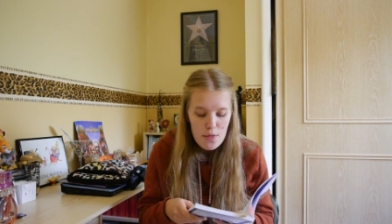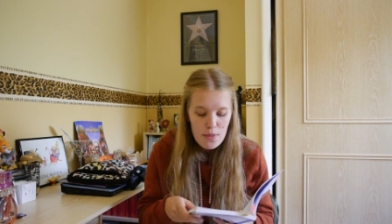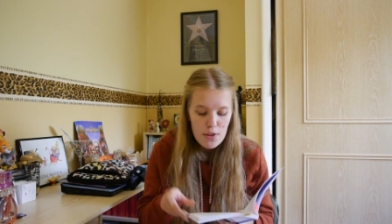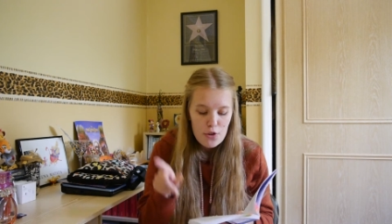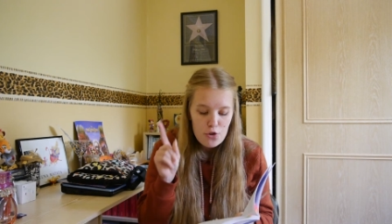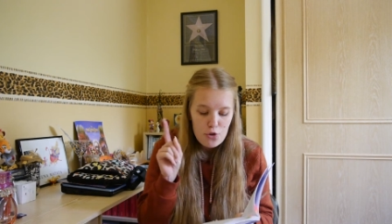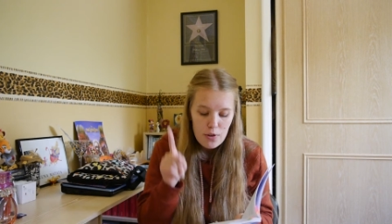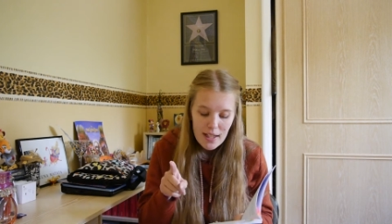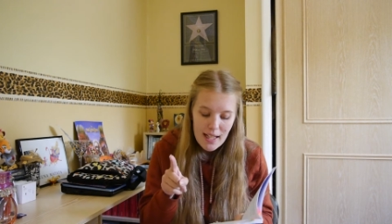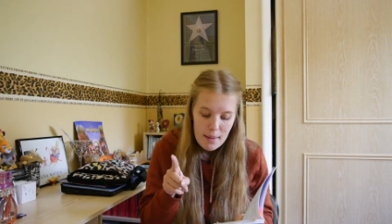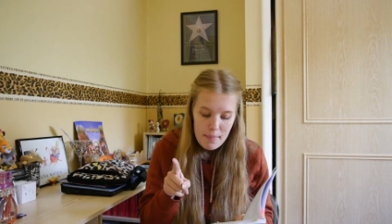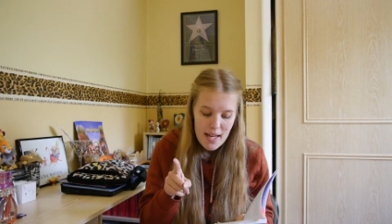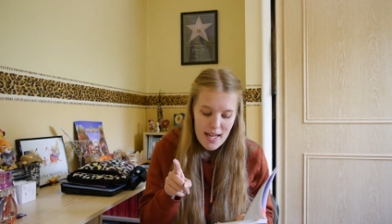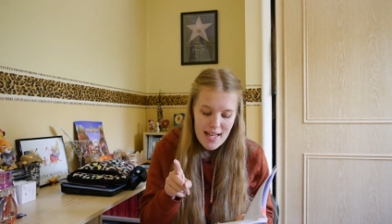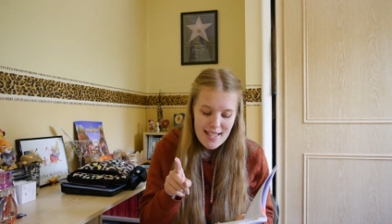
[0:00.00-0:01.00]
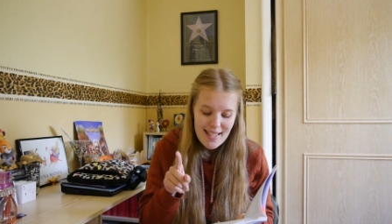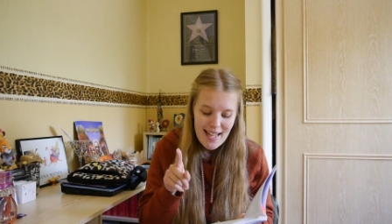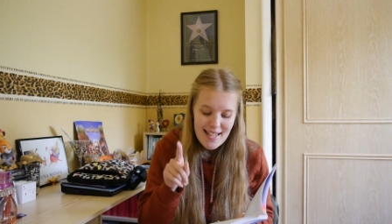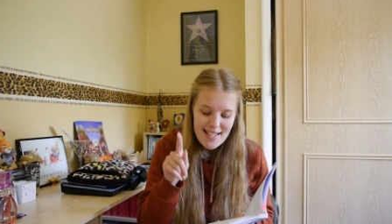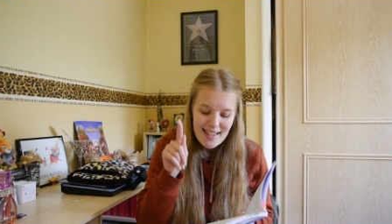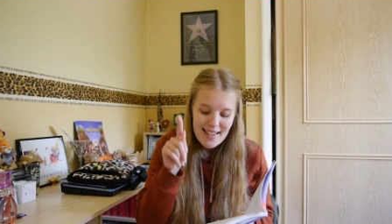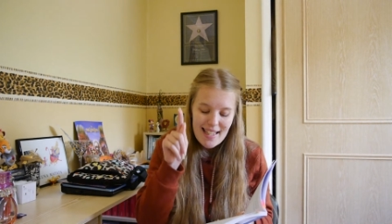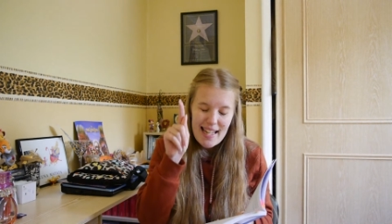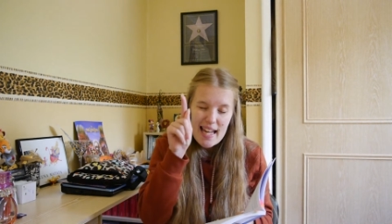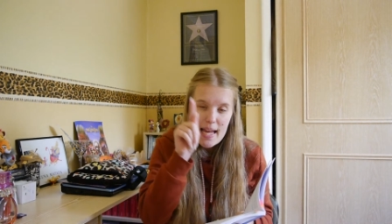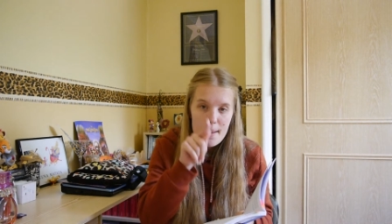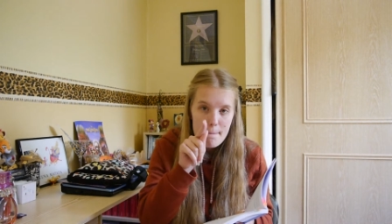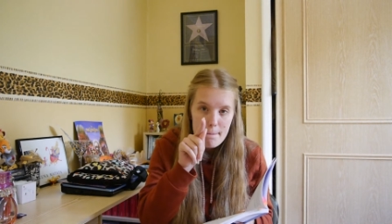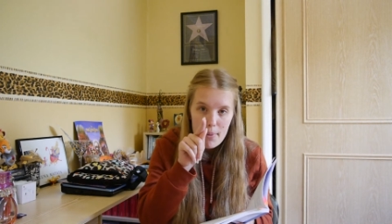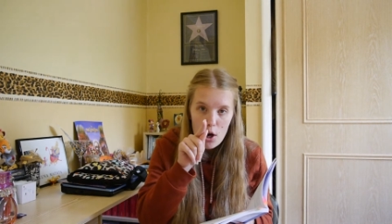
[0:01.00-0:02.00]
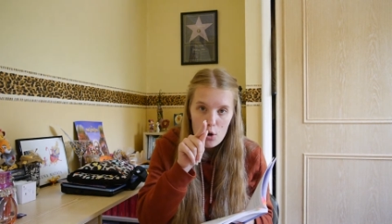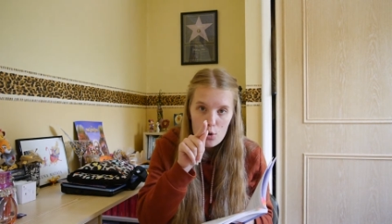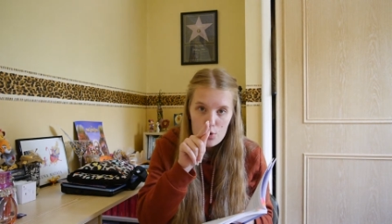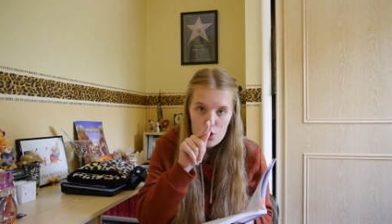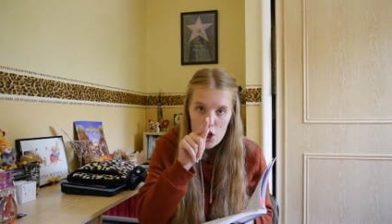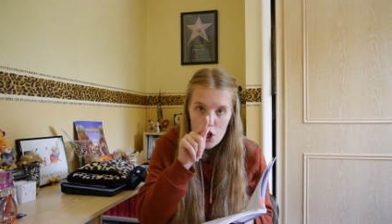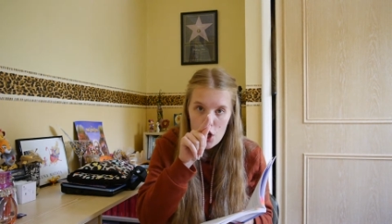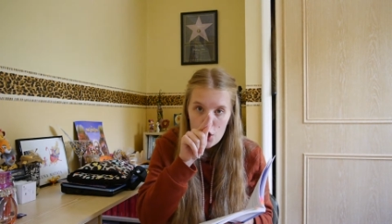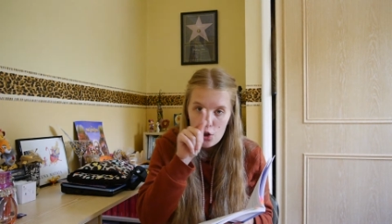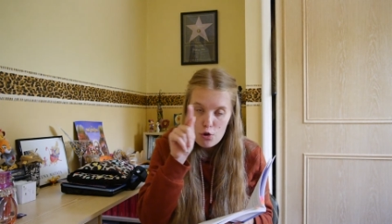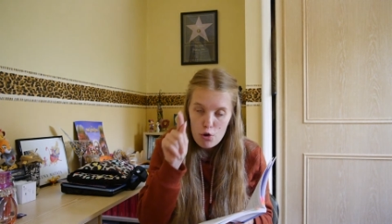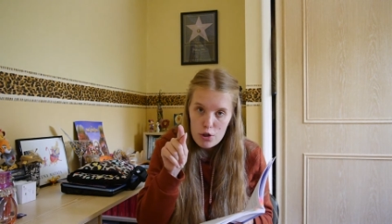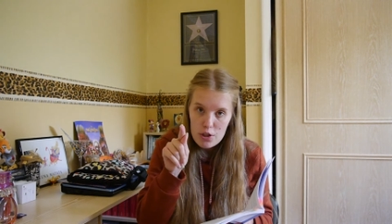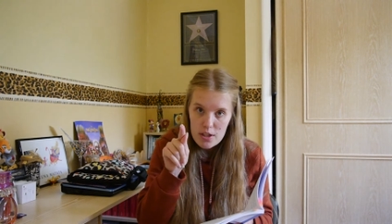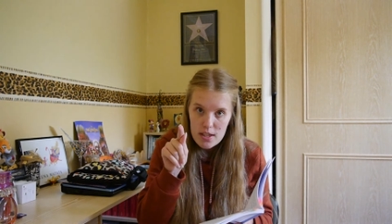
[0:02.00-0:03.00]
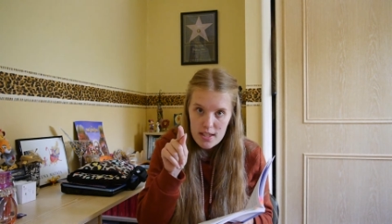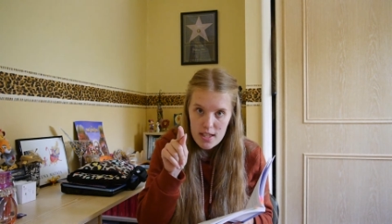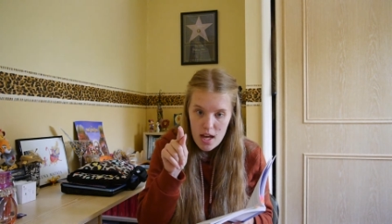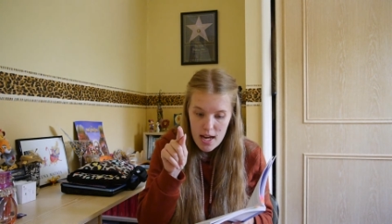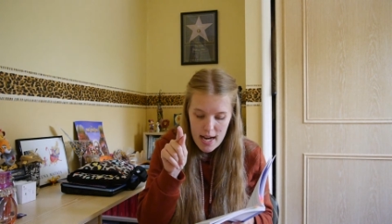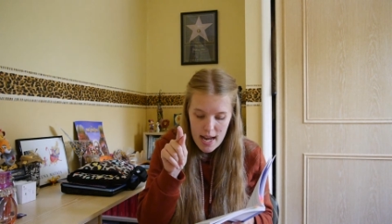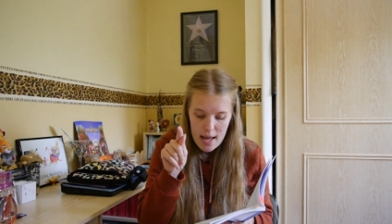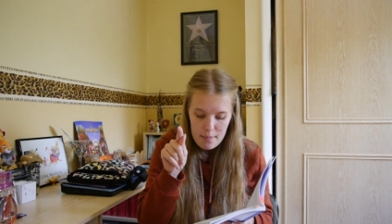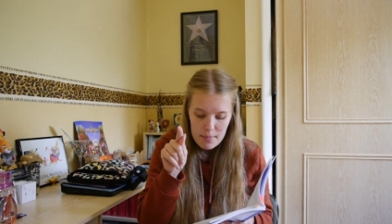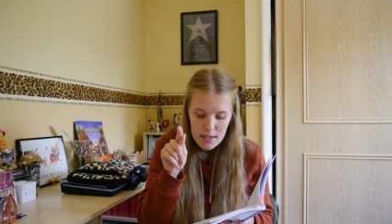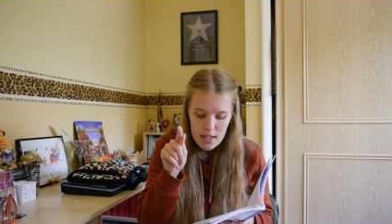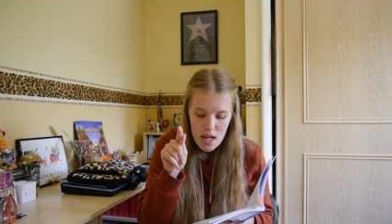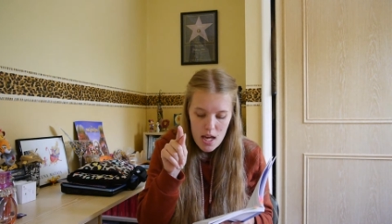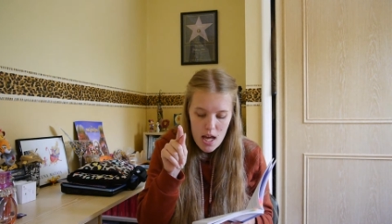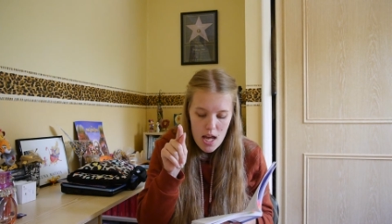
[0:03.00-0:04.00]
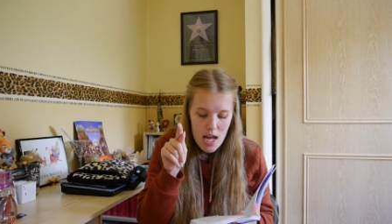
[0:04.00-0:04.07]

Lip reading: The tricky bit is getting the impulse across the synapse.